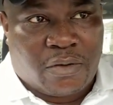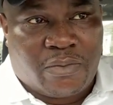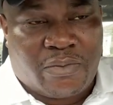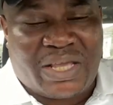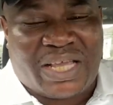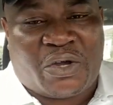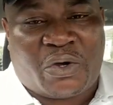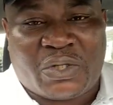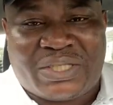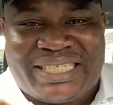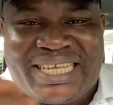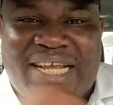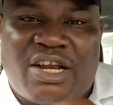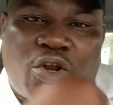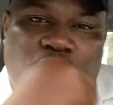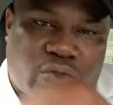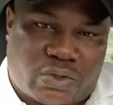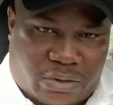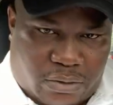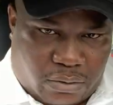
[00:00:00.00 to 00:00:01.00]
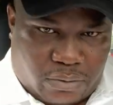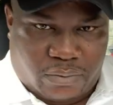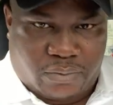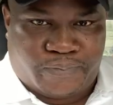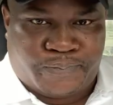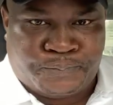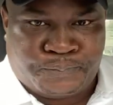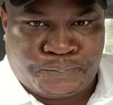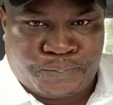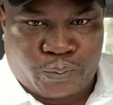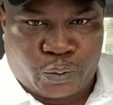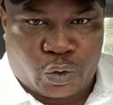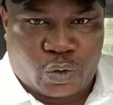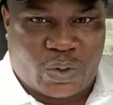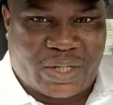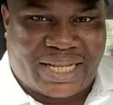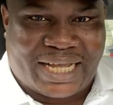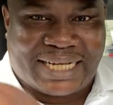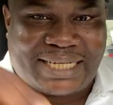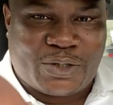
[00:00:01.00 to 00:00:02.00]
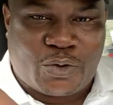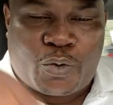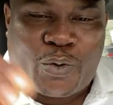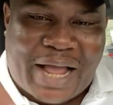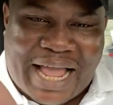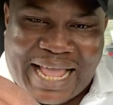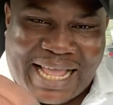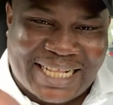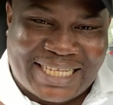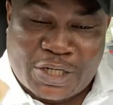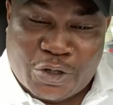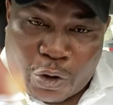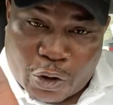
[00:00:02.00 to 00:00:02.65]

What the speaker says: Make him tell us whether the